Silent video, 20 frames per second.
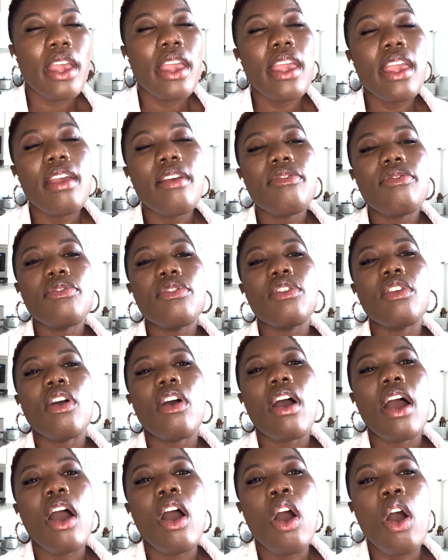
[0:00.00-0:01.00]
If
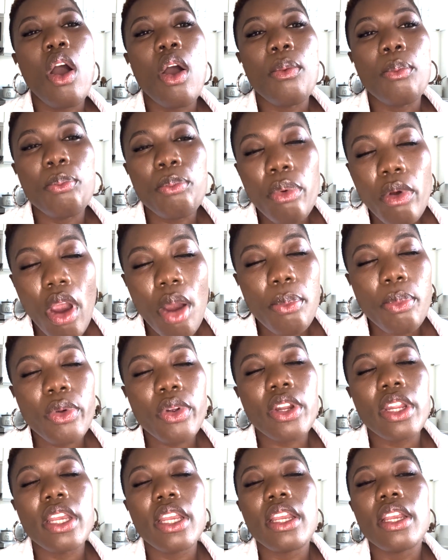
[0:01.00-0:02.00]
your
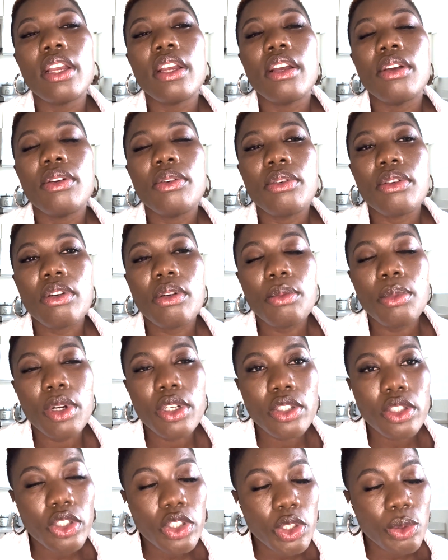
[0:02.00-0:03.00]
property
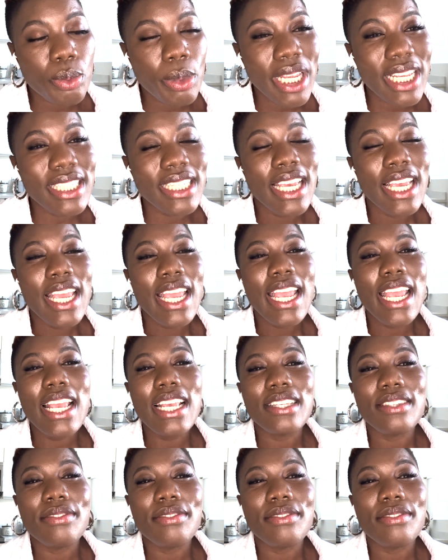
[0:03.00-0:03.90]
commercial space is